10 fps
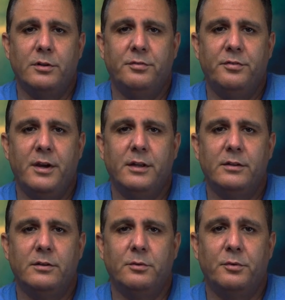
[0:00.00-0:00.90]
the
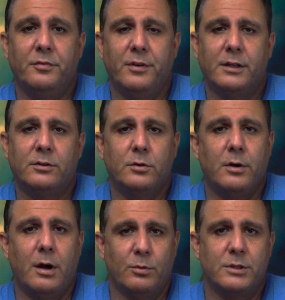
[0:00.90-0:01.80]
fan, the
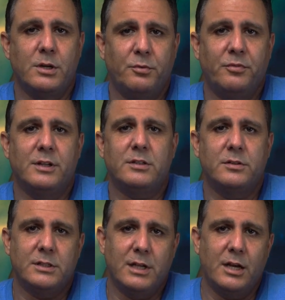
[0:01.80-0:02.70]
reflector, I would say reflector
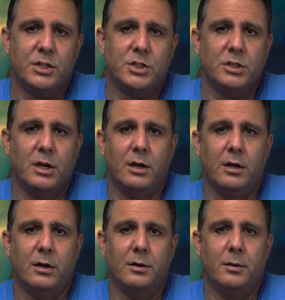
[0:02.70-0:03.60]
slash
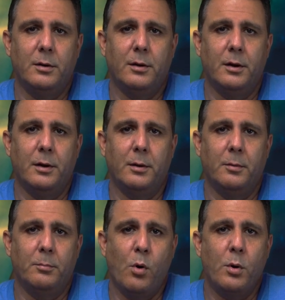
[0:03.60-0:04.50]

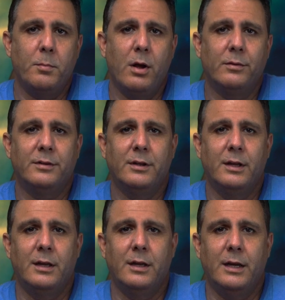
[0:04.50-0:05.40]
bone mount.
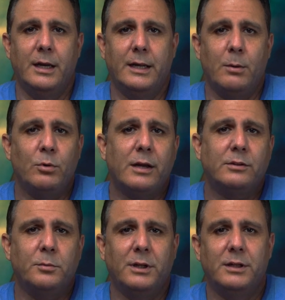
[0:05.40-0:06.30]
And I would like
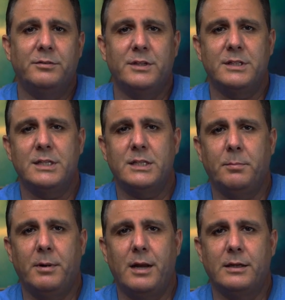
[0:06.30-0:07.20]
to believe the
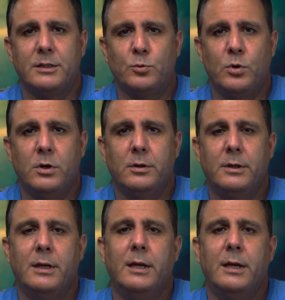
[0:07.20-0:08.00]
DC plug as well.